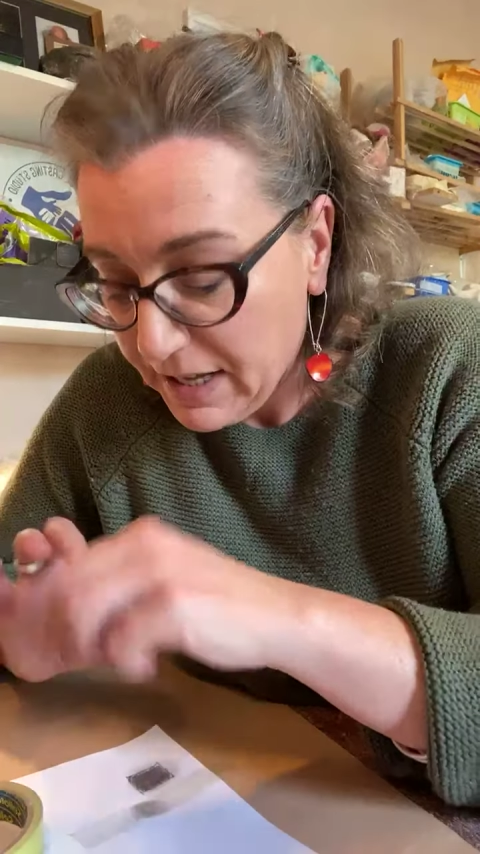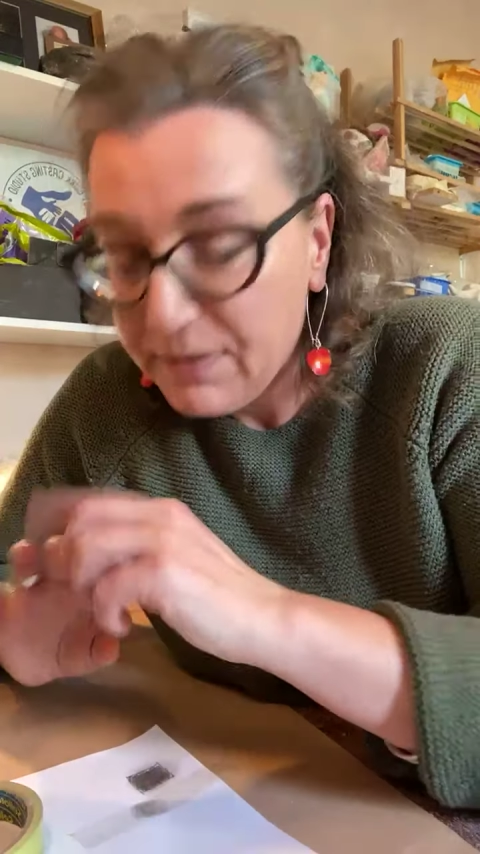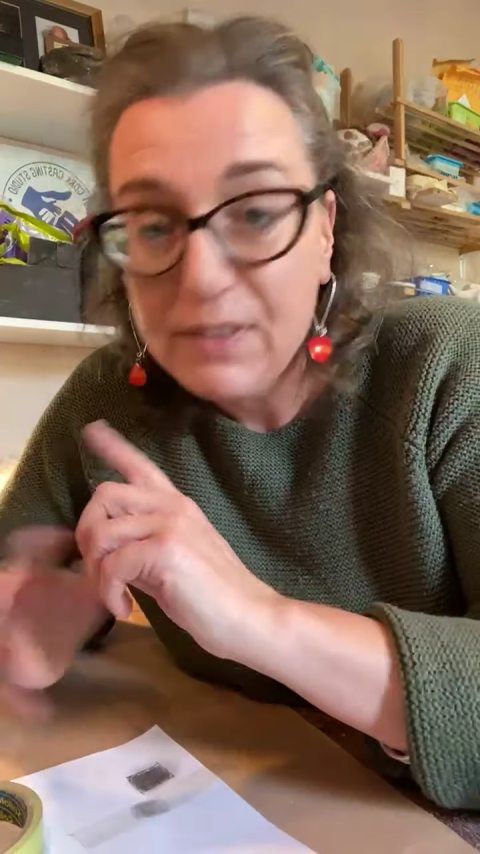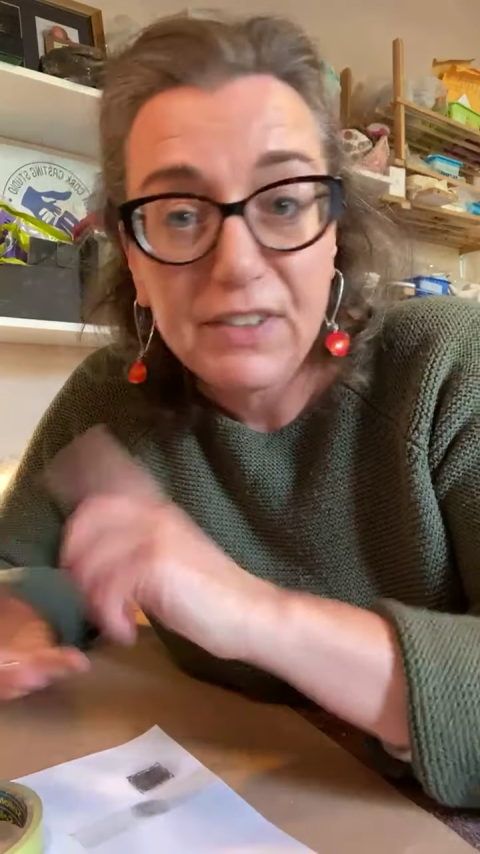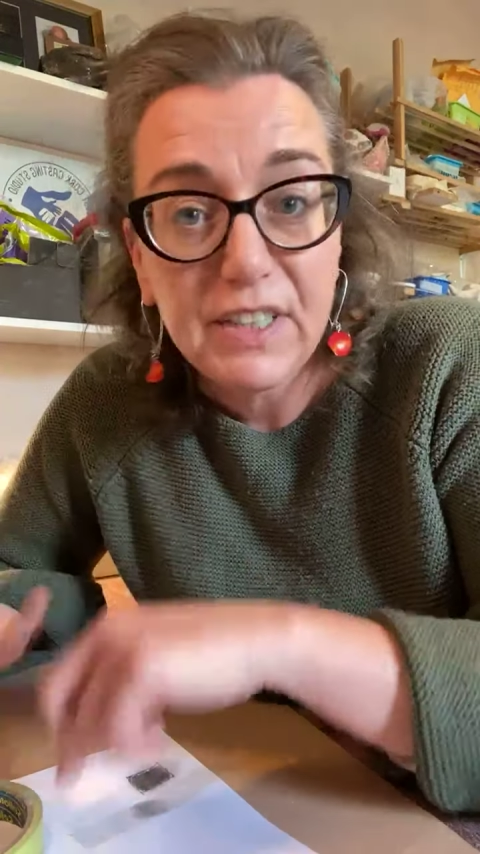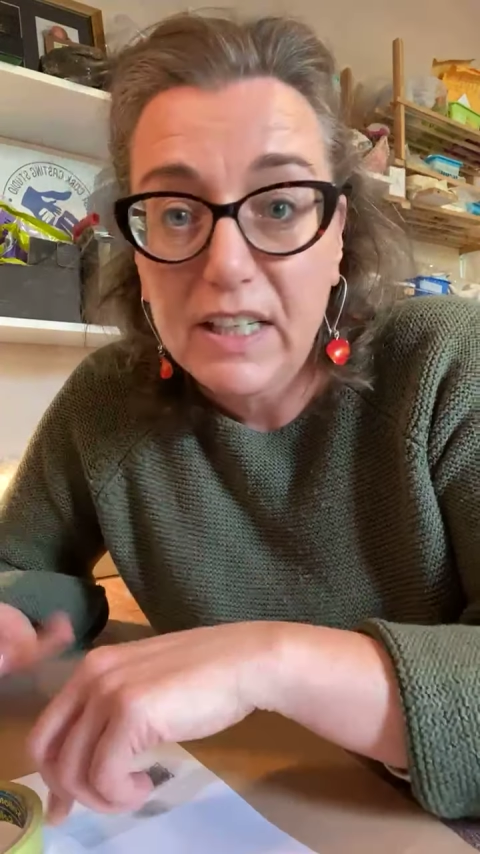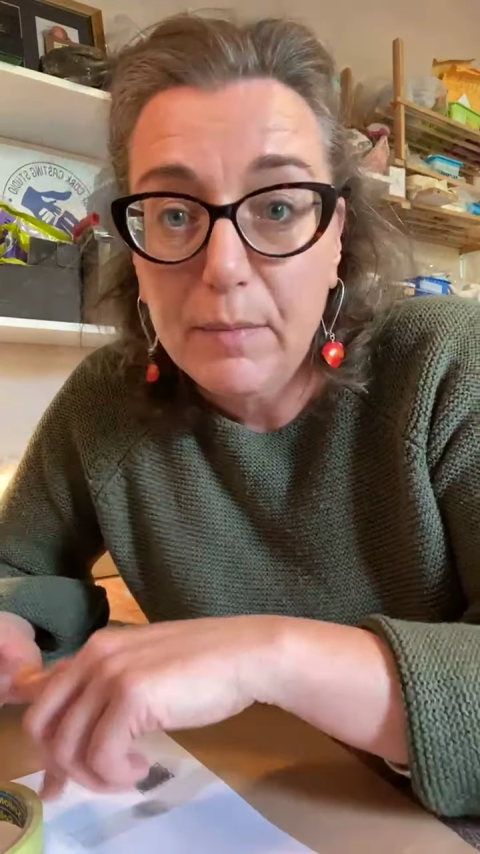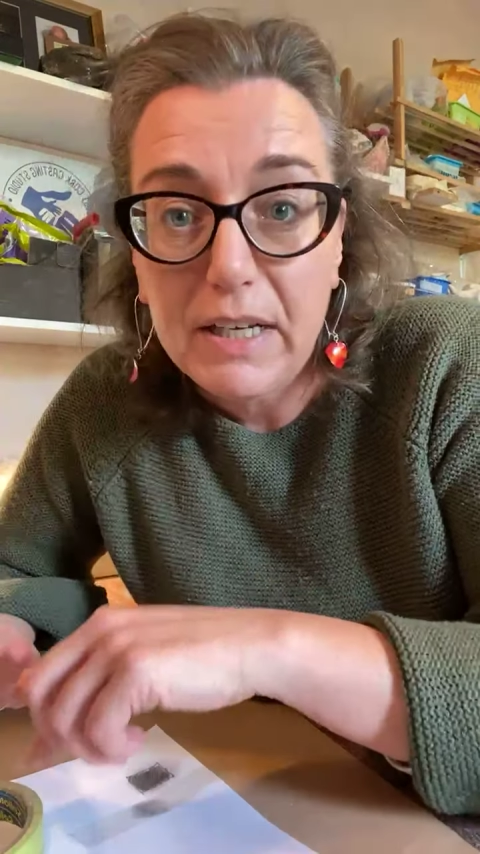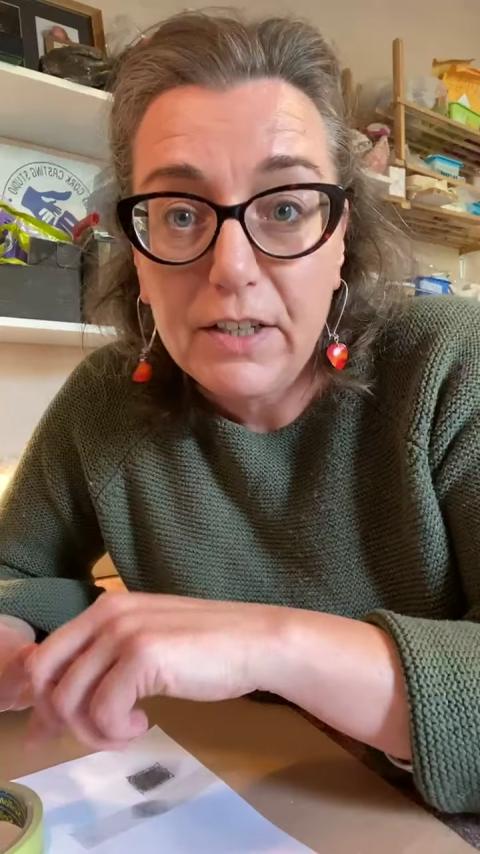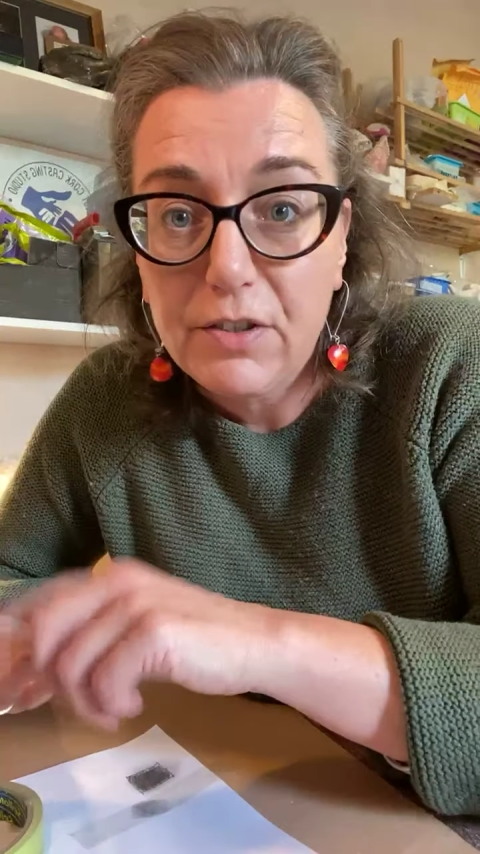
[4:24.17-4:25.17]
There's
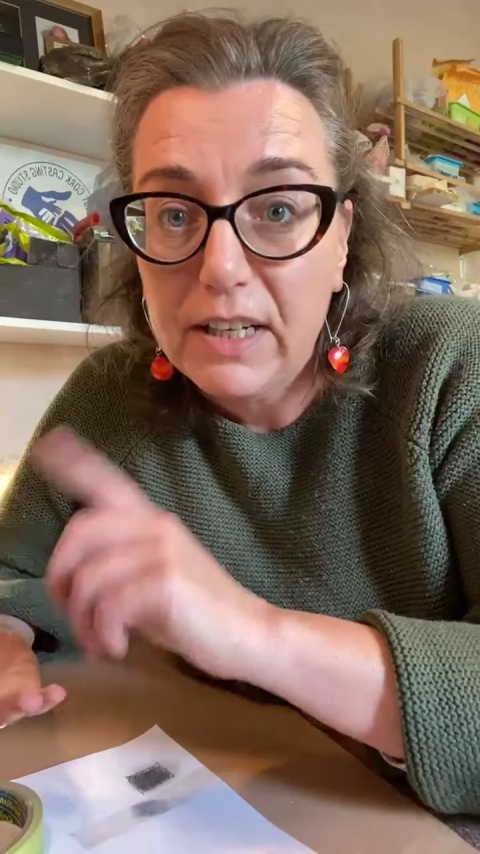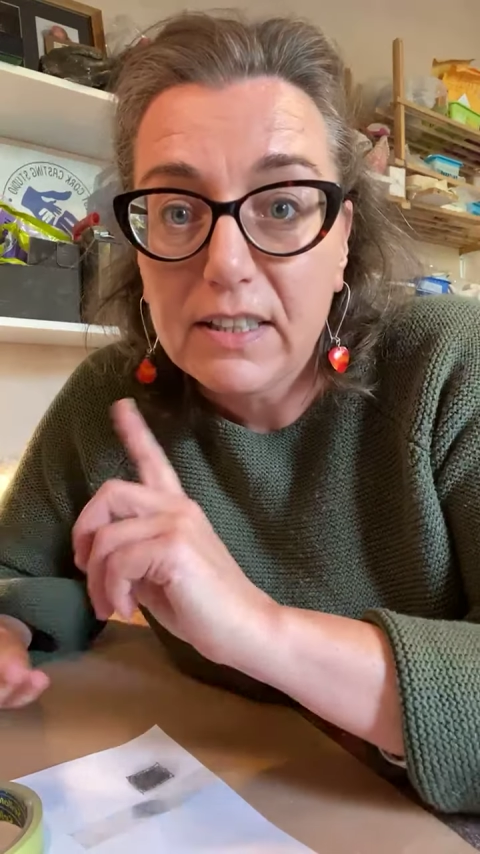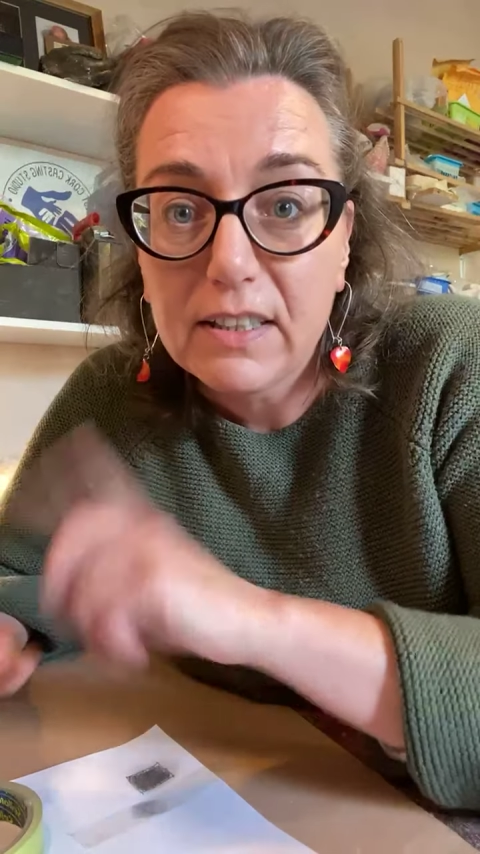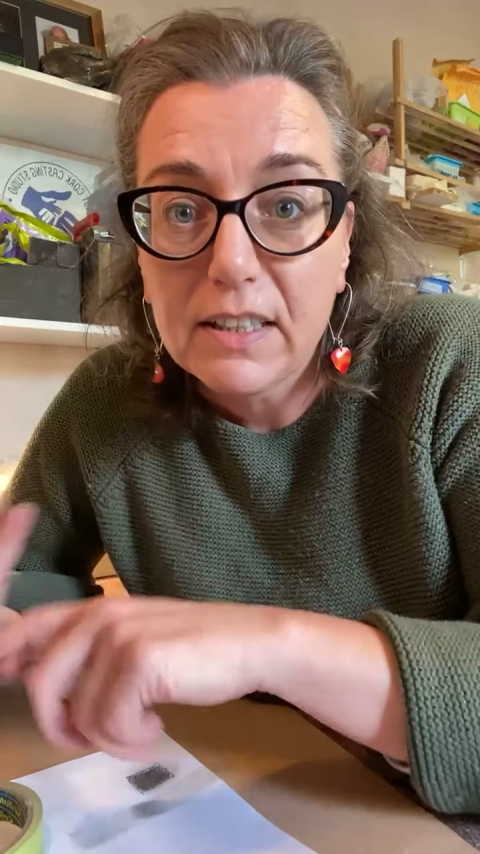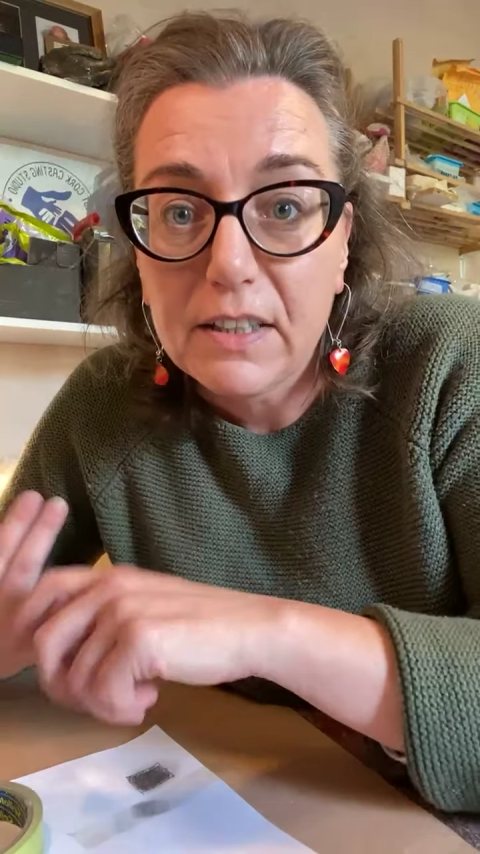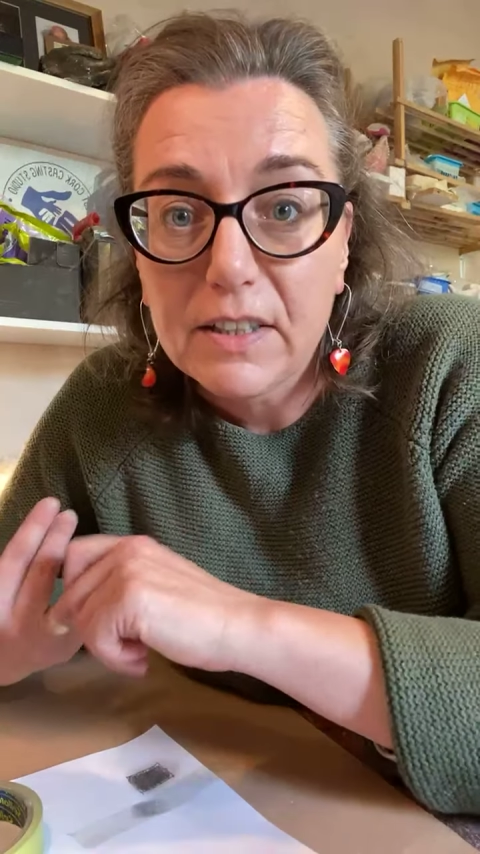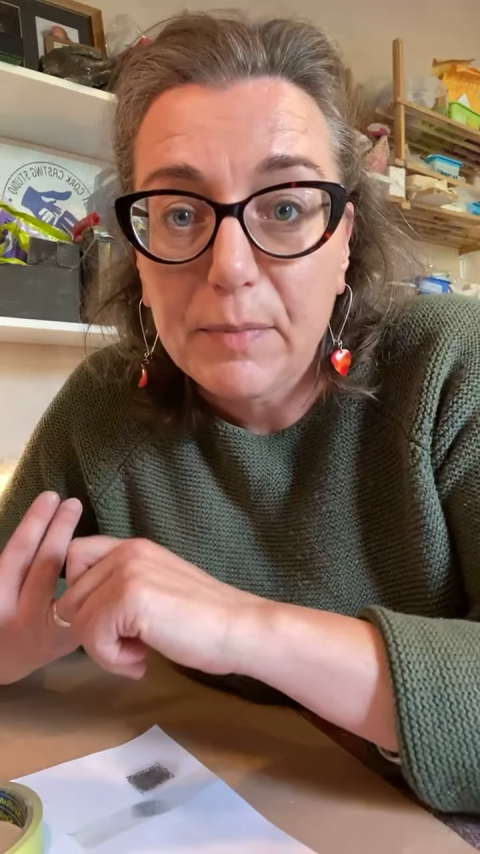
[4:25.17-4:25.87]
email addresses and there's